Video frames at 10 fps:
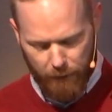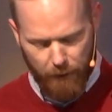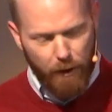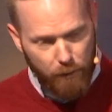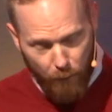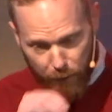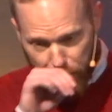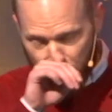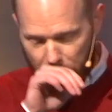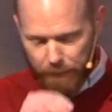Here's what I want to
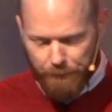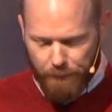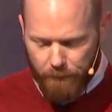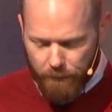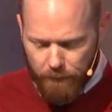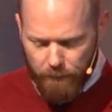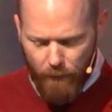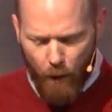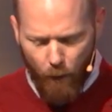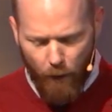show you.
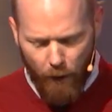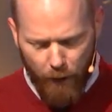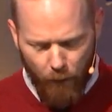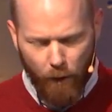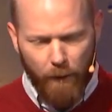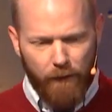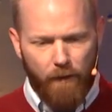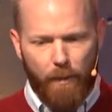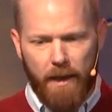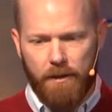Another one of my
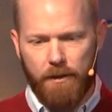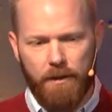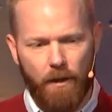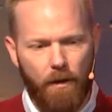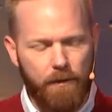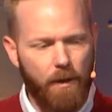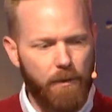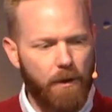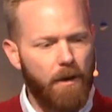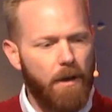favorite passages in all of
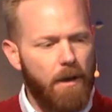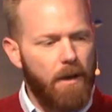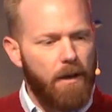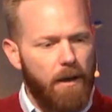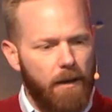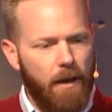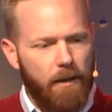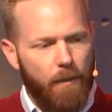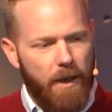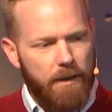Scripture.
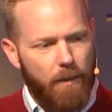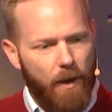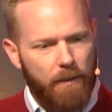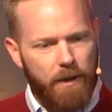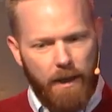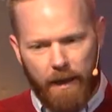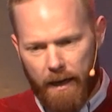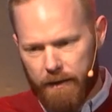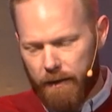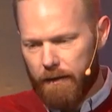God commands Abraham to take
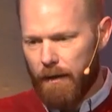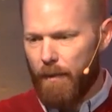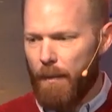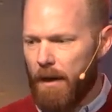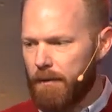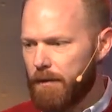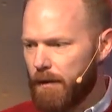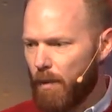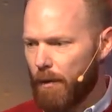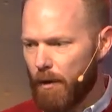Isaac up the mountain.
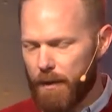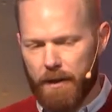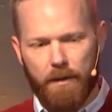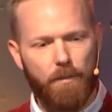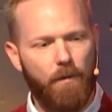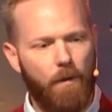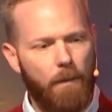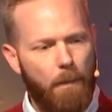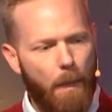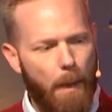You've probably heard me say this before.
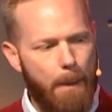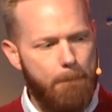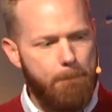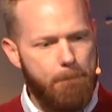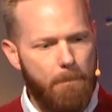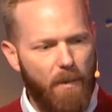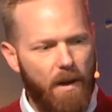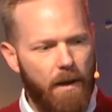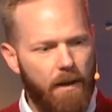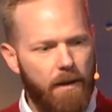
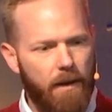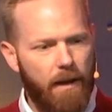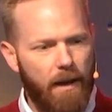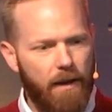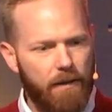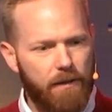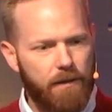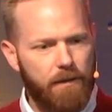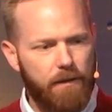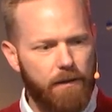And
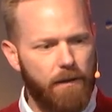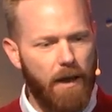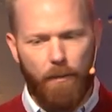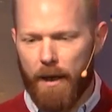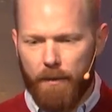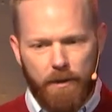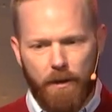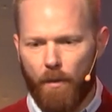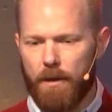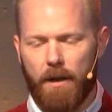as Abraham doesn't
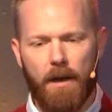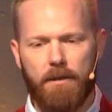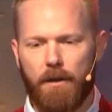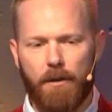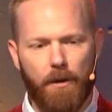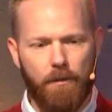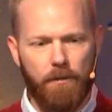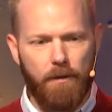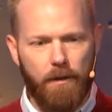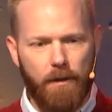know what God's going to do,
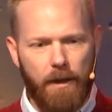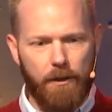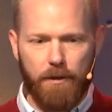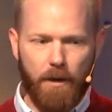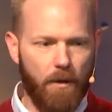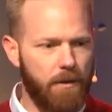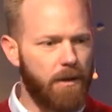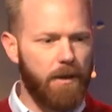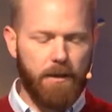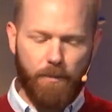he just knows
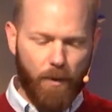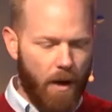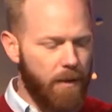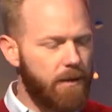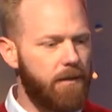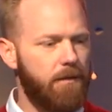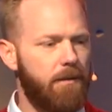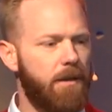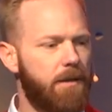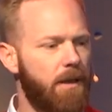that he's promised
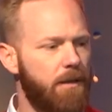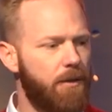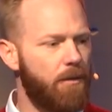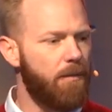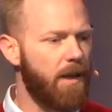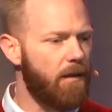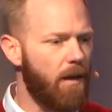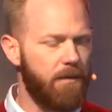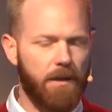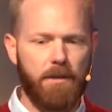this son to him, that he
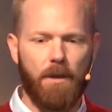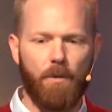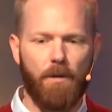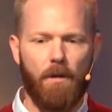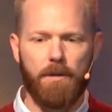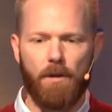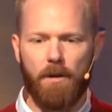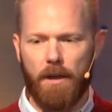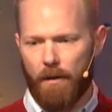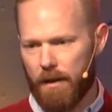loves this son with all of his heart,
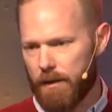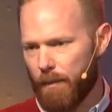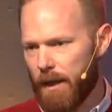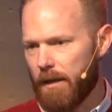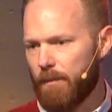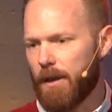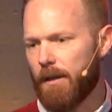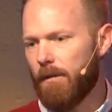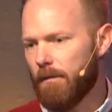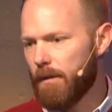and now God's commanded him to
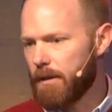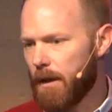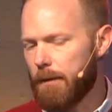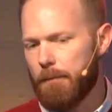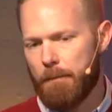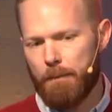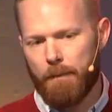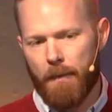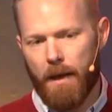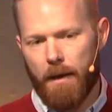kill the son.
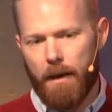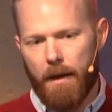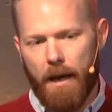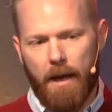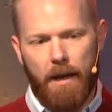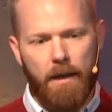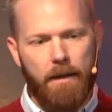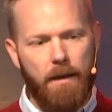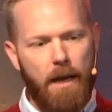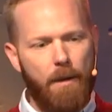
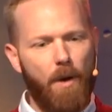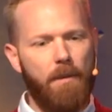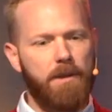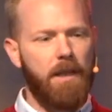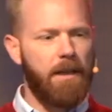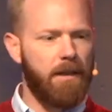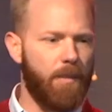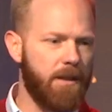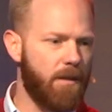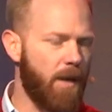And Abraham is standing at the
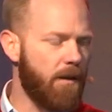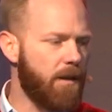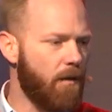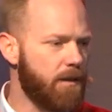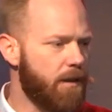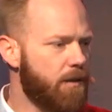base of the mountain, and he looks at